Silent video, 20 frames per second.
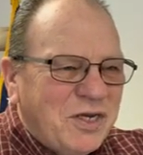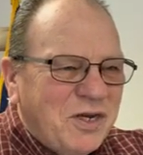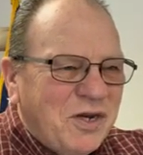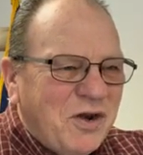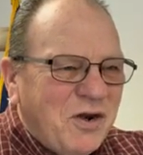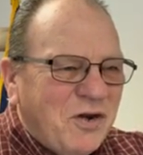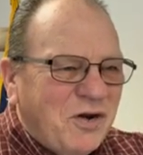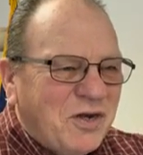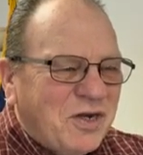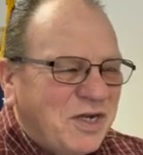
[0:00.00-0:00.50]

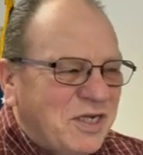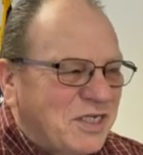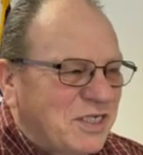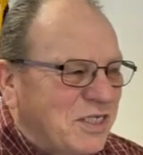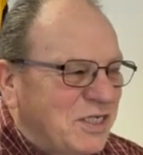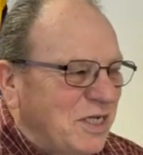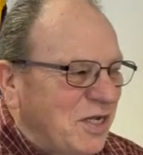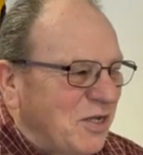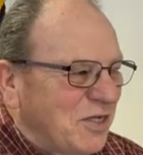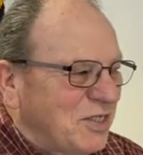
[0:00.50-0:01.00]
You know, you can
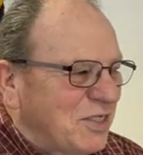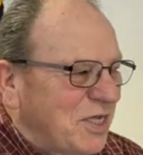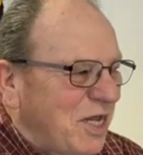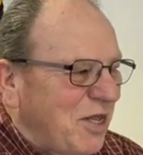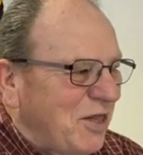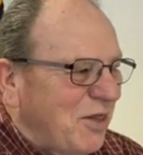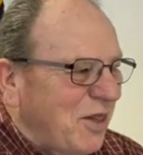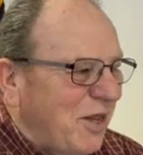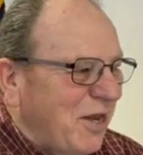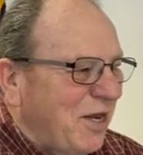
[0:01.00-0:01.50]
still
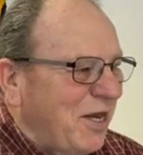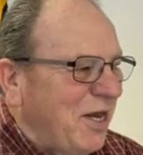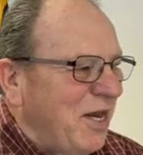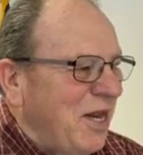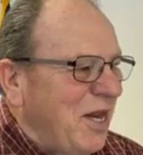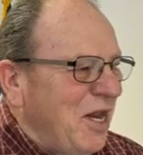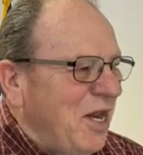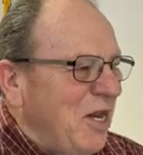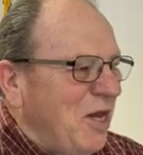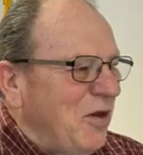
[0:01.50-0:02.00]
sell that.
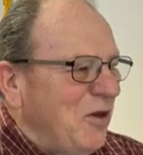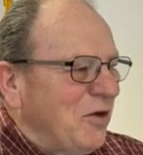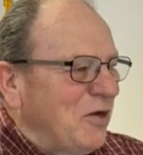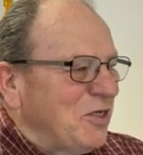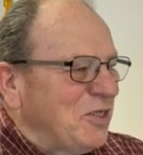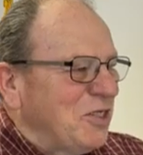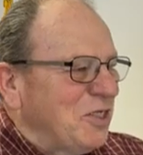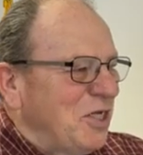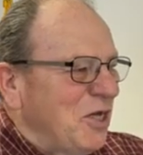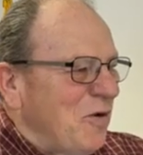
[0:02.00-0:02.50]
You
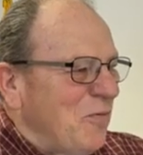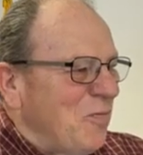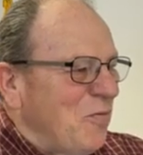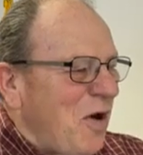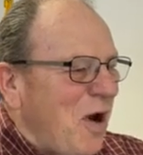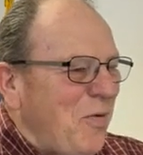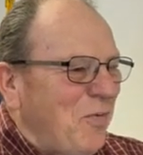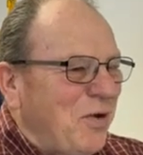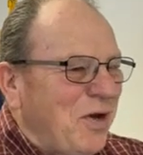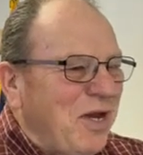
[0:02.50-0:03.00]
can still
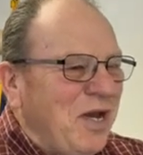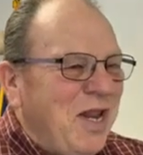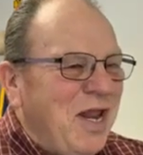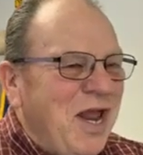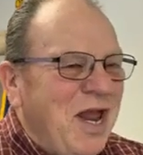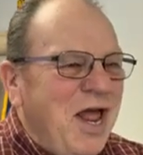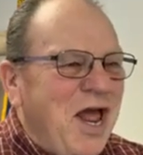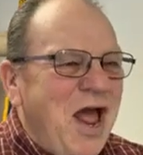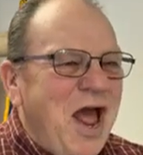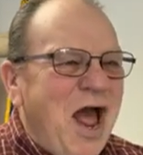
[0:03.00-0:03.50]
probably...
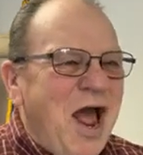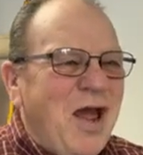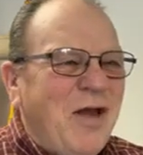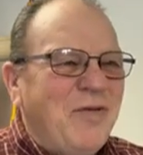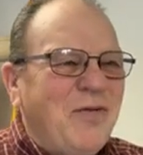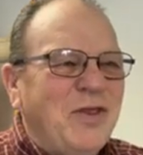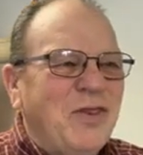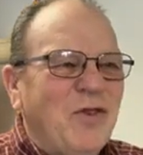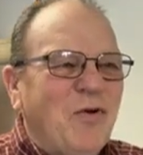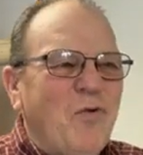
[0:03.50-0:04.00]

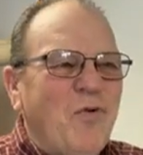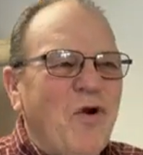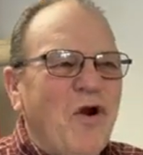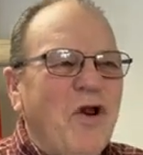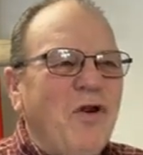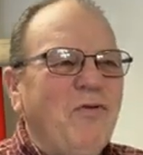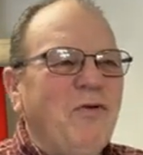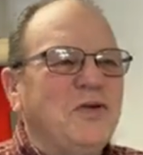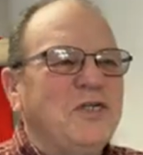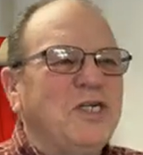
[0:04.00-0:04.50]
I mean, the
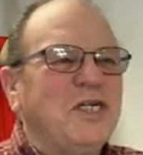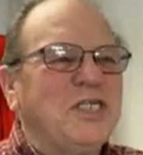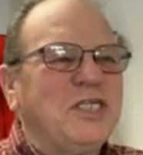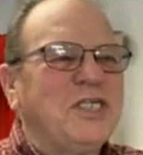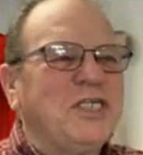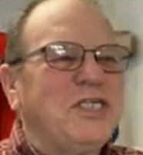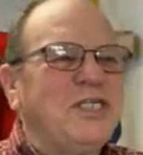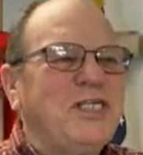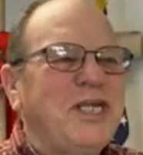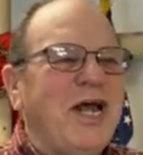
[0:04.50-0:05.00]
world would
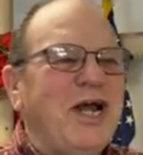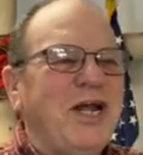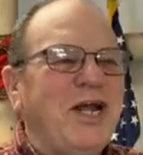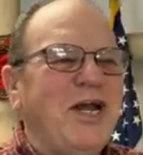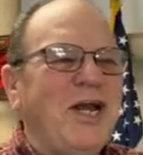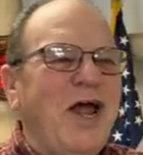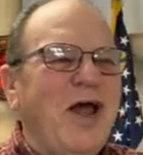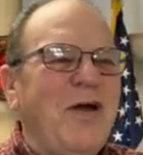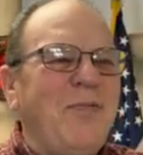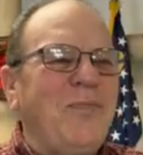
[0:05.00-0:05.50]
just suck
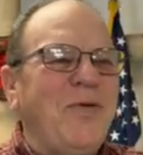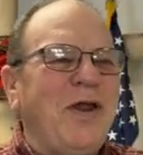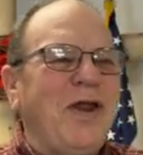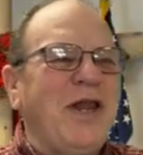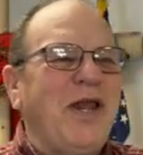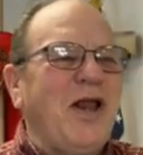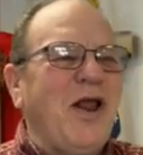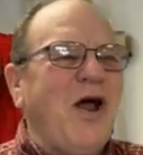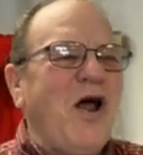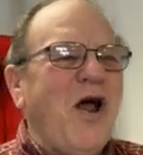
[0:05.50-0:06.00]
it up
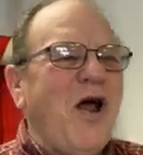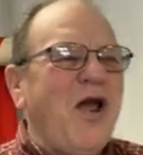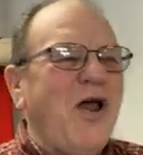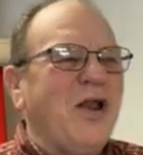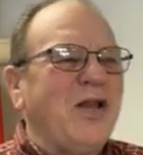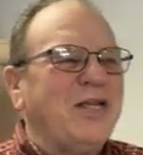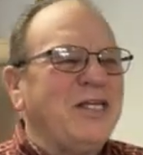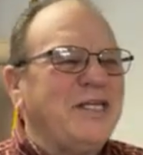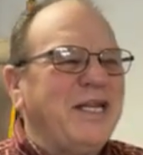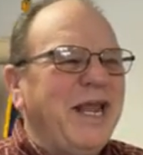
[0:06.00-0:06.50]

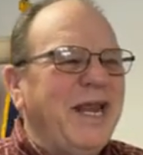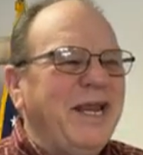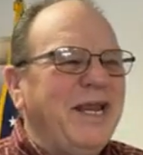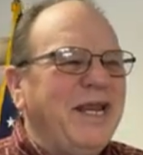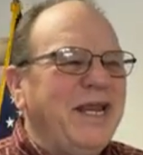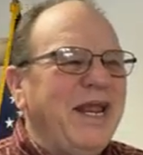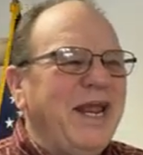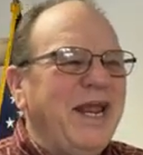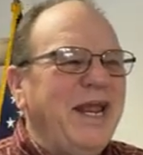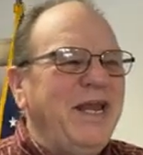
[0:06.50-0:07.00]
and
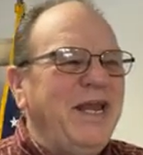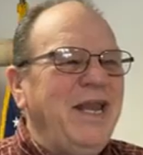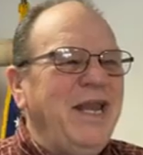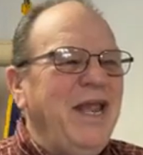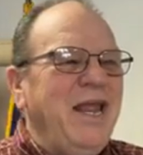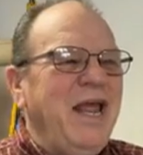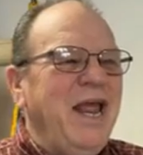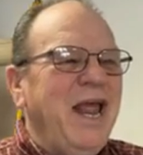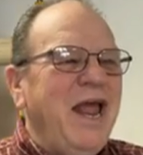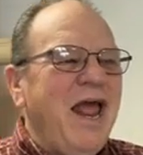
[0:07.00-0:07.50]
take it
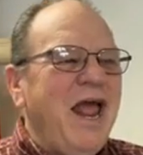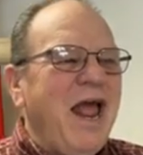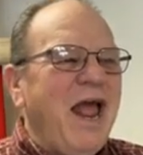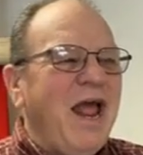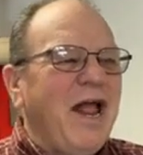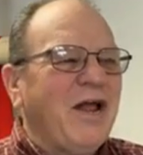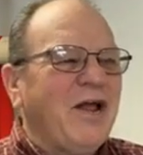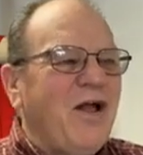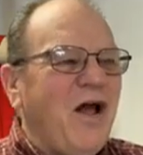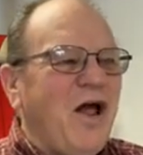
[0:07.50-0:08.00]
in
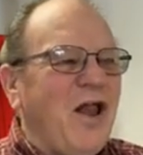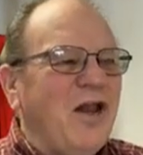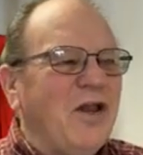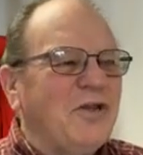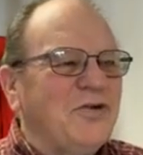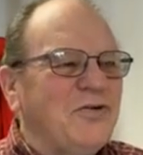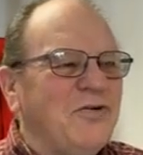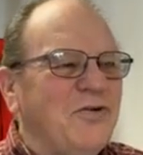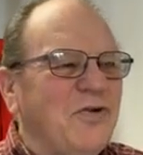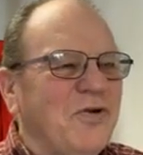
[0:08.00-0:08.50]
and
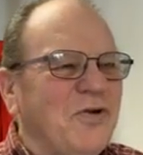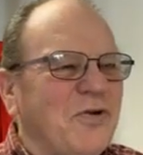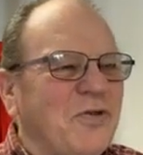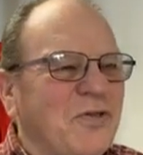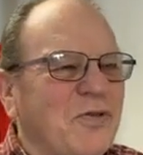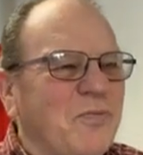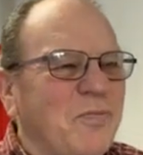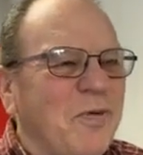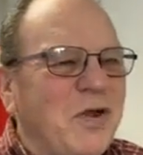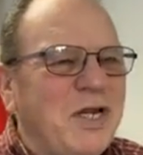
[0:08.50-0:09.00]
call it truth.